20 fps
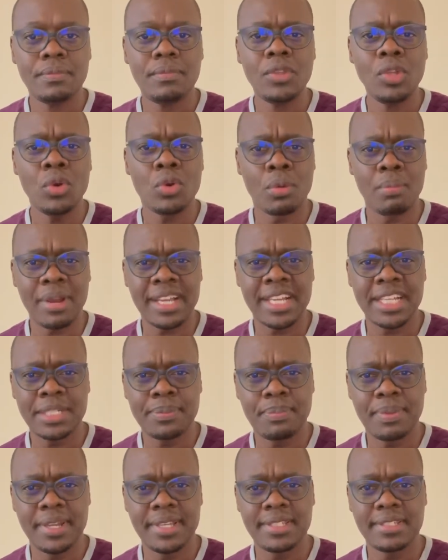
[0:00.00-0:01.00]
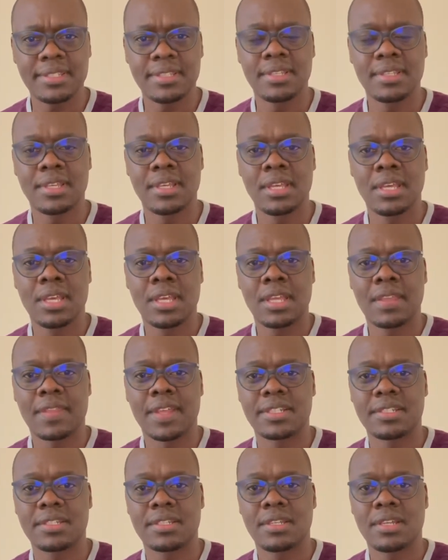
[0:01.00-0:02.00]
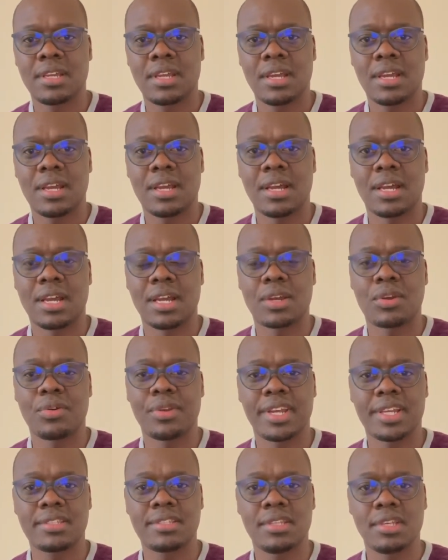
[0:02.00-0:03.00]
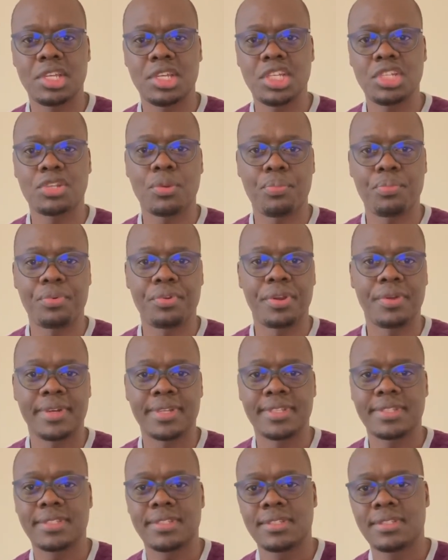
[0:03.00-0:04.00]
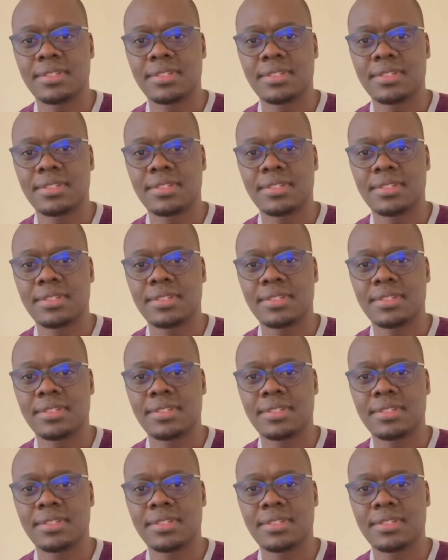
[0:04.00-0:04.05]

or a marketplace that connects the entrepreneurs